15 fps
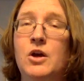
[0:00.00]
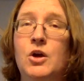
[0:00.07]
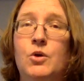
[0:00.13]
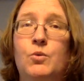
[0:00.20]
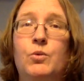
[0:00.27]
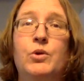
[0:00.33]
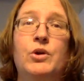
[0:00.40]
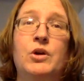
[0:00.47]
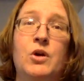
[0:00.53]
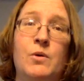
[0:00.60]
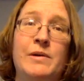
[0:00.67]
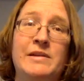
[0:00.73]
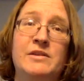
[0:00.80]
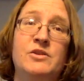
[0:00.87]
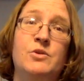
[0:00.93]
we're
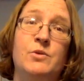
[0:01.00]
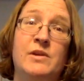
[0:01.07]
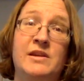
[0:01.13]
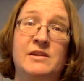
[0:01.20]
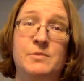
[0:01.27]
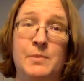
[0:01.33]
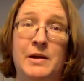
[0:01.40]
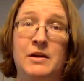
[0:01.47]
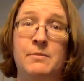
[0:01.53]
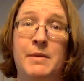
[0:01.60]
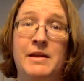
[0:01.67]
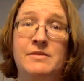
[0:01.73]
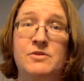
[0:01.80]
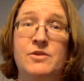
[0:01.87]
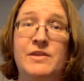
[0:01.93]
going to do an
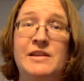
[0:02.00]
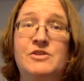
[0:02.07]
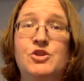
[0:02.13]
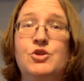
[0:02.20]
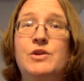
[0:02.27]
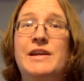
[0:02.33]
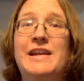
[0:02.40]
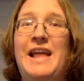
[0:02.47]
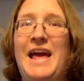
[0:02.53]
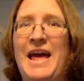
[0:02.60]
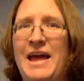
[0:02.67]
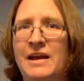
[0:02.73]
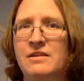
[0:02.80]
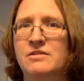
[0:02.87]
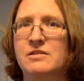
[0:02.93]
experiment so that you can
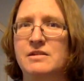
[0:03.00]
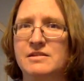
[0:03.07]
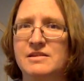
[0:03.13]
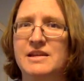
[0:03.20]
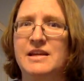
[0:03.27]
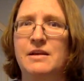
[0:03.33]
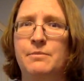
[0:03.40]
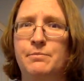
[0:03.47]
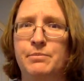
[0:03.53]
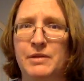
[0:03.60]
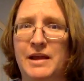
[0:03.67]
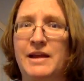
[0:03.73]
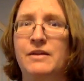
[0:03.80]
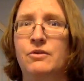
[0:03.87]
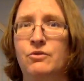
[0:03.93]
actually see a
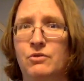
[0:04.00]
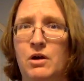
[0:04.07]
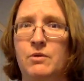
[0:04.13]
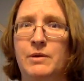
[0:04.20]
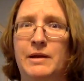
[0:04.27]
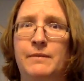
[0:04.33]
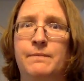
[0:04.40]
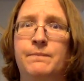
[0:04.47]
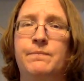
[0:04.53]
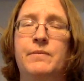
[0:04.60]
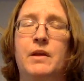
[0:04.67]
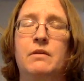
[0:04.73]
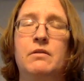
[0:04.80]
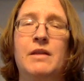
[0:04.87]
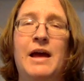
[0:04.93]
plant growing.
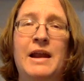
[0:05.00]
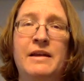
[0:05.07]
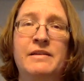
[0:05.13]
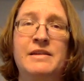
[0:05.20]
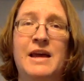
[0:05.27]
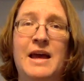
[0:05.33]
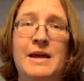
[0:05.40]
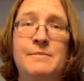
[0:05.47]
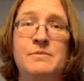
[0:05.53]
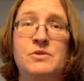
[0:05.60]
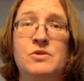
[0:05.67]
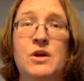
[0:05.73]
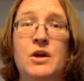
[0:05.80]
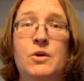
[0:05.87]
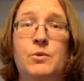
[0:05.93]
A lot of
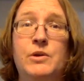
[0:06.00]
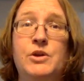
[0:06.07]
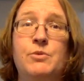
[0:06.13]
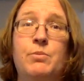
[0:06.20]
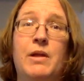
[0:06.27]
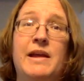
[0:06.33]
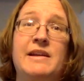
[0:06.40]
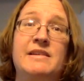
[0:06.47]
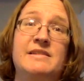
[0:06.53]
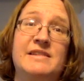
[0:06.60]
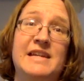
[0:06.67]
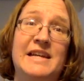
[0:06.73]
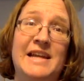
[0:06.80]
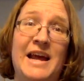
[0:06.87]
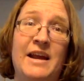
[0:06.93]
times when you plant a
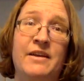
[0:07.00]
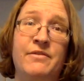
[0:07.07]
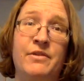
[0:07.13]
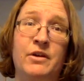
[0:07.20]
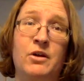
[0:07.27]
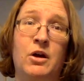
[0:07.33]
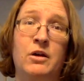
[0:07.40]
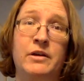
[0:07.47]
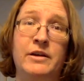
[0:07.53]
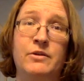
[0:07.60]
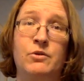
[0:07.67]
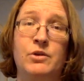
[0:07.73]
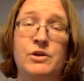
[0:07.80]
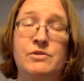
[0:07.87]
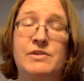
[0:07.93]
seed out in the garden
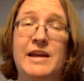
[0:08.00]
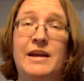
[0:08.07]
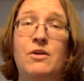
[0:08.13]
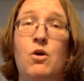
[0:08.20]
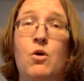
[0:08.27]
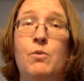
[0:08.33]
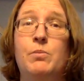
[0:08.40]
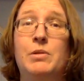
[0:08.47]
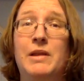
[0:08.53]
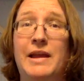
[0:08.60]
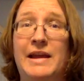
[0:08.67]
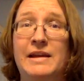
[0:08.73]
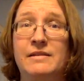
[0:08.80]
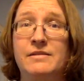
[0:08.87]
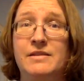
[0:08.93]
or you take a whole
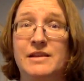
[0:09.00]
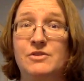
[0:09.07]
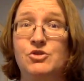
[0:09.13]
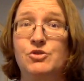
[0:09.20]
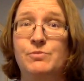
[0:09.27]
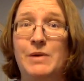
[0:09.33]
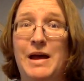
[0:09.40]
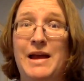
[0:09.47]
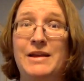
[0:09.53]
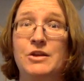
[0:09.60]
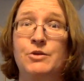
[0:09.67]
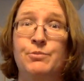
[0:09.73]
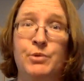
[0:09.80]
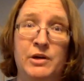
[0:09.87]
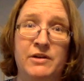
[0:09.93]
plant that you buy and
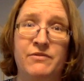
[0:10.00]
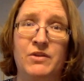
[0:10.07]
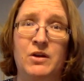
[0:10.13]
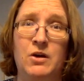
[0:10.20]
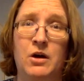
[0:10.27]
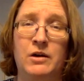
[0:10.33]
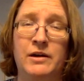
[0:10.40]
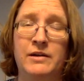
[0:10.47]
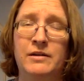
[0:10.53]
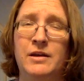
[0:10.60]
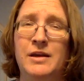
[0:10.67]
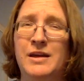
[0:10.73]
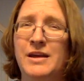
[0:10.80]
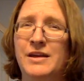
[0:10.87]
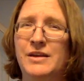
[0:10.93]
you put it in the garden,
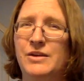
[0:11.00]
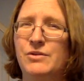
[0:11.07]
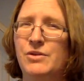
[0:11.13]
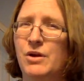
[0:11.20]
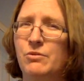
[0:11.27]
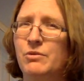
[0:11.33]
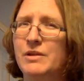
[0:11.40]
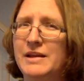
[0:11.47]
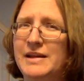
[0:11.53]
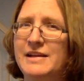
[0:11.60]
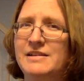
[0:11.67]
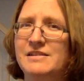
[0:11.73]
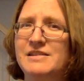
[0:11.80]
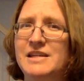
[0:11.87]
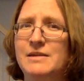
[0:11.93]
you don't really
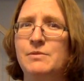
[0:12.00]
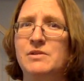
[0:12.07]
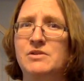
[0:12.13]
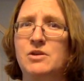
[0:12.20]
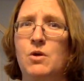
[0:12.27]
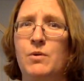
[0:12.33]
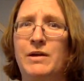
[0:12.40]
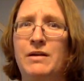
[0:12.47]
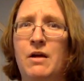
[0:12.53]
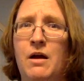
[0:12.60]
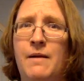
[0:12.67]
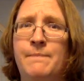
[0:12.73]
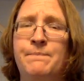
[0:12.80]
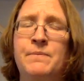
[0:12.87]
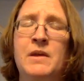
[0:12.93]
get to see what's going
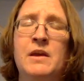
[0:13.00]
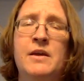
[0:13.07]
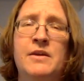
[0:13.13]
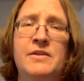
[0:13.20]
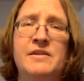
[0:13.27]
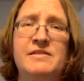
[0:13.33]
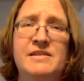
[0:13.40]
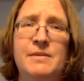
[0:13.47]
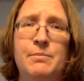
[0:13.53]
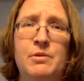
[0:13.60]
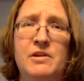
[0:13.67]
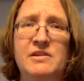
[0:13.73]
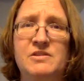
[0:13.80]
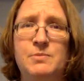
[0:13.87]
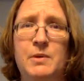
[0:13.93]
on. This
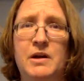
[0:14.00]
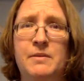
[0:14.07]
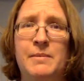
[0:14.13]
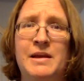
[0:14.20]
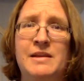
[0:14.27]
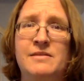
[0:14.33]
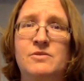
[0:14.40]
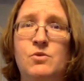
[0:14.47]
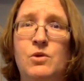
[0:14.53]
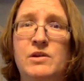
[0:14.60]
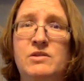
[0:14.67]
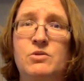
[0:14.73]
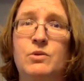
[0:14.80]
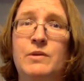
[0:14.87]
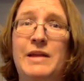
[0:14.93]
simple experiment is
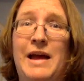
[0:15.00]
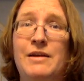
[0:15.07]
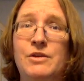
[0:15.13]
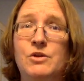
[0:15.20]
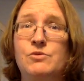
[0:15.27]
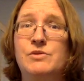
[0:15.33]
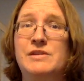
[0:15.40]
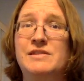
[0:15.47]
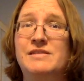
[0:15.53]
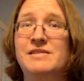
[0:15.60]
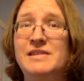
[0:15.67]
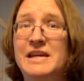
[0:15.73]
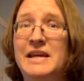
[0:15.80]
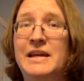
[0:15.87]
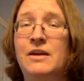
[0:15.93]
going to allow you to
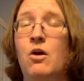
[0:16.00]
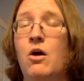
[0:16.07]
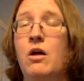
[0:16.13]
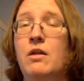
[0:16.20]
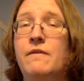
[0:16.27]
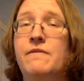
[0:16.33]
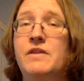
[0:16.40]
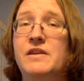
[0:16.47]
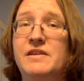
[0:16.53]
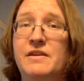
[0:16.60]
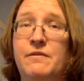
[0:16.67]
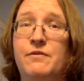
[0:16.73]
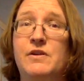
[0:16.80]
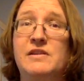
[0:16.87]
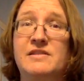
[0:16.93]
see all of the
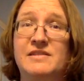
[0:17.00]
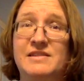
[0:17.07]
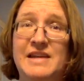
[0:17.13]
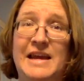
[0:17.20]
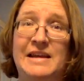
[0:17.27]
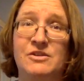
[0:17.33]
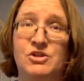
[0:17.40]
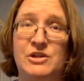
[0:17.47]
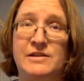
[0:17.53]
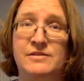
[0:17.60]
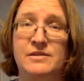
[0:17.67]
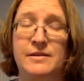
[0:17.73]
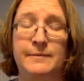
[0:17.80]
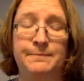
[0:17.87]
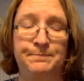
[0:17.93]
different
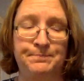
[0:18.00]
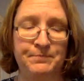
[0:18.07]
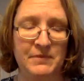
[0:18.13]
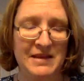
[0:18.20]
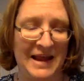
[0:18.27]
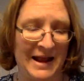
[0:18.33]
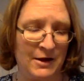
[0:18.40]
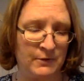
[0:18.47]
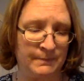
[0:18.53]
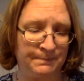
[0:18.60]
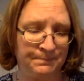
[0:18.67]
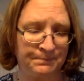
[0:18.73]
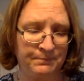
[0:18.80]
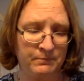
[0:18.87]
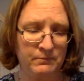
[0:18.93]
stages.
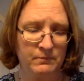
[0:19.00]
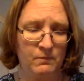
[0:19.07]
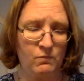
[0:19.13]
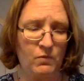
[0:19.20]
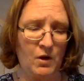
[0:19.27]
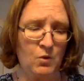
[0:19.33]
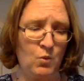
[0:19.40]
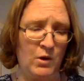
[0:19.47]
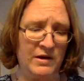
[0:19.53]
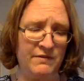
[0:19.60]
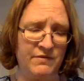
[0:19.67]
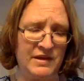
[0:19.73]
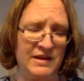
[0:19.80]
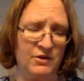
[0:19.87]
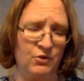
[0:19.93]
Now, one
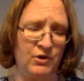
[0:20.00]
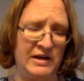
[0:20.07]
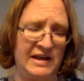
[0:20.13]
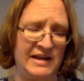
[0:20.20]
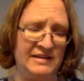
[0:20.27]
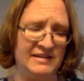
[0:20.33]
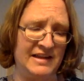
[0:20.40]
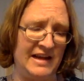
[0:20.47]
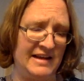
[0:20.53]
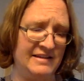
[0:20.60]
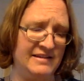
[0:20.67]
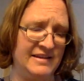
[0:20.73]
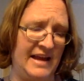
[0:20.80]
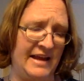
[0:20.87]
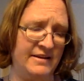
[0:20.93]
of the ingredients that I
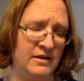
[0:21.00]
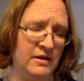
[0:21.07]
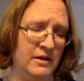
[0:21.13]
said